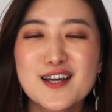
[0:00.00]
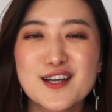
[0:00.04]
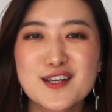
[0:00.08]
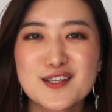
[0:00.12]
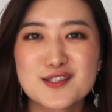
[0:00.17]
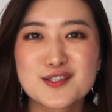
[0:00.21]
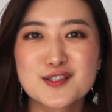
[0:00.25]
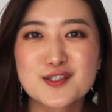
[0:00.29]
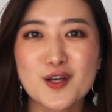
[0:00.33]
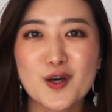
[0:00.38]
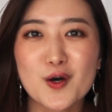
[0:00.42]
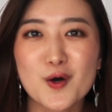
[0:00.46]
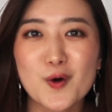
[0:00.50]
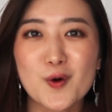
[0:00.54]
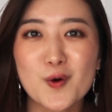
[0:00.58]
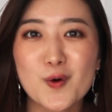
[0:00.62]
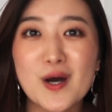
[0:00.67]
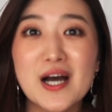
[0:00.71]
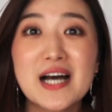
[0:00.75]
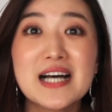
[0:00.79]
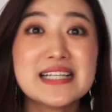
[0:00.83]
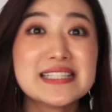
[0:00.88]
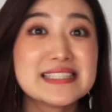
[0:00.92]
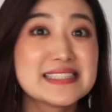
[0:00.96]

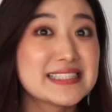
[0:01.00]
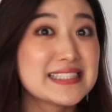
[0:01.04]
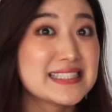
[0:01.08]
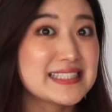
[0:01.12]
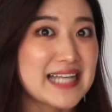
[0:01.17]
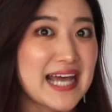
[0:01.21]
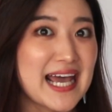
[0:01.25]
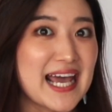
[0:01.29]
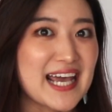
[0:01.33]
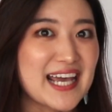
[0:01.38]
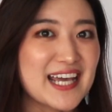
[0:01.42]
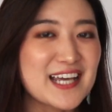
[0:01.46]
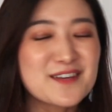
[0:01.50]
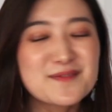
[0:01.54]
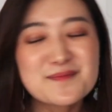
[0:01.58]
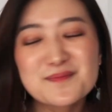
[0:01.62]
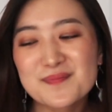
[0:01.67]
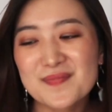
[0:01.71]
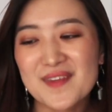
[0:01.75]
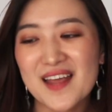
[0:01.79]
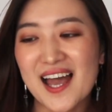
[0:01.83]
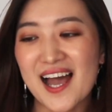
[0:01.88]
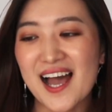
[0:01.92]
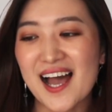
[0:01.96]
So today
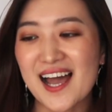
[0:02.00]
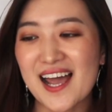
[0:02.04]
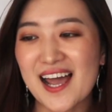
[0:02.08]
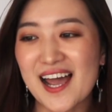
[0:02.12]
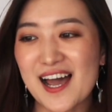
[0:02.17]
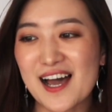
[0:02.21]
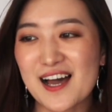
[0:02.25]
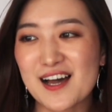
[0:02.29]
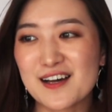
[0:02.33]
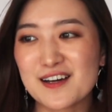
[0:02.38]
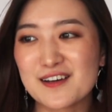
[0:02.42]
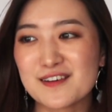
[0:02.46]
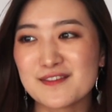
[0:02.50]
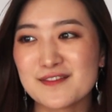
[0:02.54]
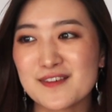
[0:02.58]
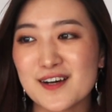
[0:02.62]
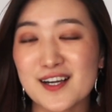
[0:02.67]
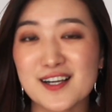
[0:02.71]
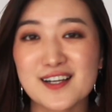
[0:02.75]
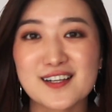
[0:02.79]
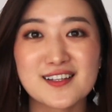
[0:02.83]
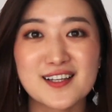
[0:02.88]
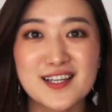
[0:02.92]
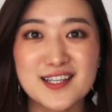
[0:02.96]
I have
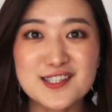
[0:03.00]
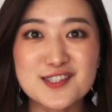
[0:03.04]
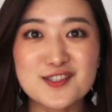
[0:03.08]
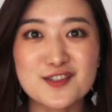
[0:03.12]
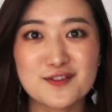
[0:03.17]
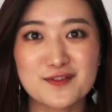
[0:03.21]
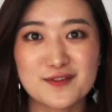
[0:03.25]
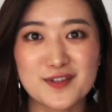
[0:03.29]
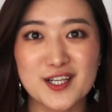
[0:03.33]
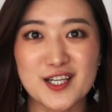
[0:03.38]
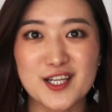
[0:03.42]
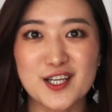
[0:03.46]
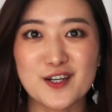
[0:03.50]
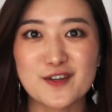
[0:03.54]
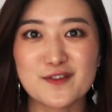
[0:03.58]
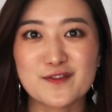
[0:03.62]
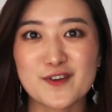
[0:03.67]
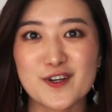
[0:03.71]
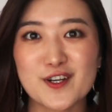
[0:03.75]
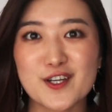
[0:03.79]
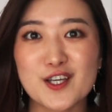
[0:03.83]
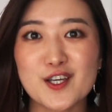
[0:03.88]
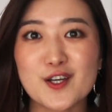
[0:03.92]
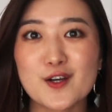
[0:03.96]
a cleanser video
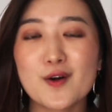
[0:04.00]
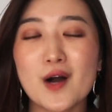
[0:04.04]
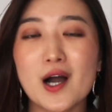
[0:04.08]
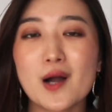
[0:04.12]
for you.